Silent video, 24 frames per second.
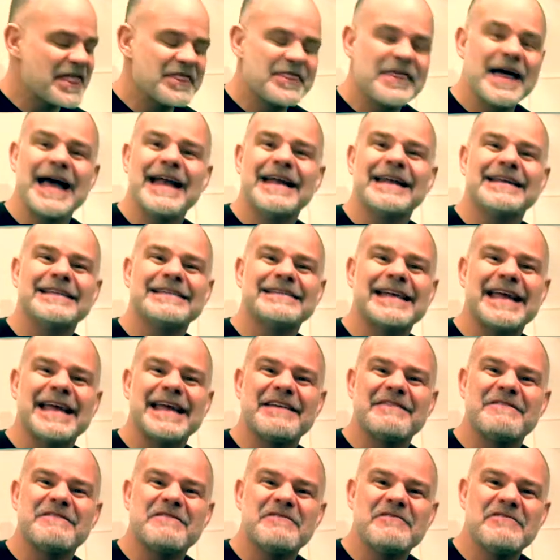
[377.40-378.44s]
That is
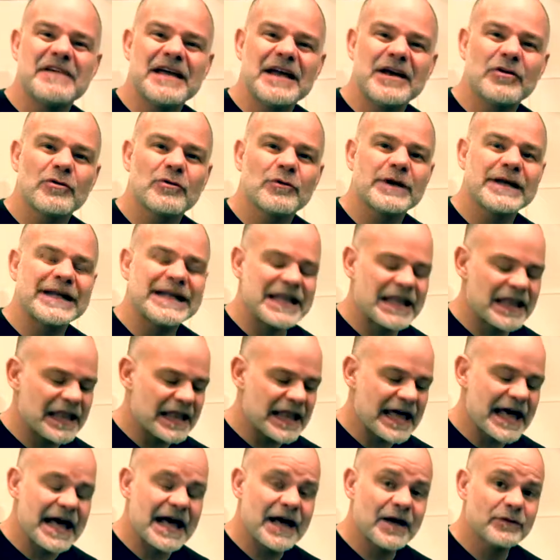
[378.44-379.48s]
a very
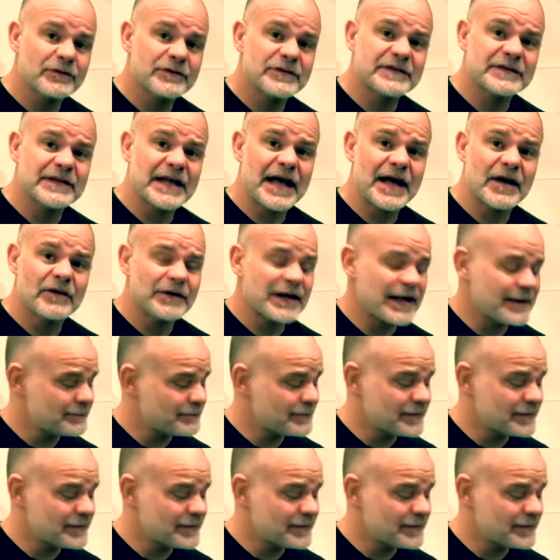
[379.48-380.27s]
loud sound.